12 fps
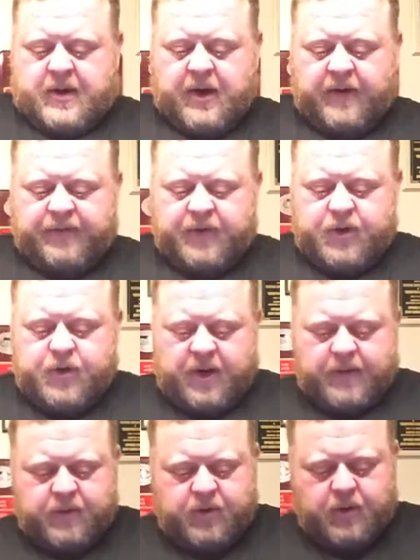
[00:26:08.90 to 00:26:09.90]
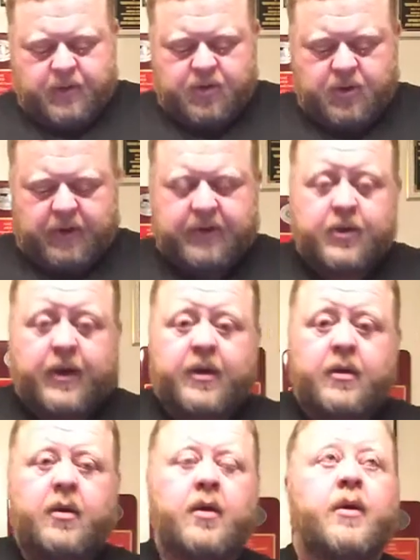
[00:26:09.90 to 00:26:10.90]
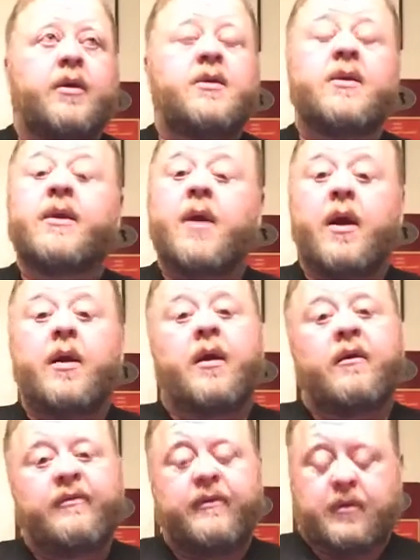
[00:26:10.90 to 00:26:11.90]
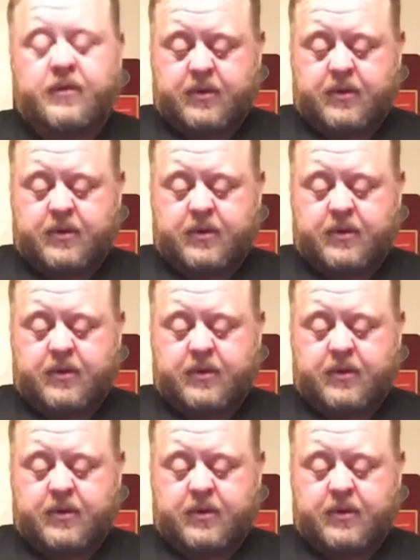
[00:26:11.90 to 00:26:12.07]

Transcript: How often do you train with a grip strength trainer? Honestly, not enough.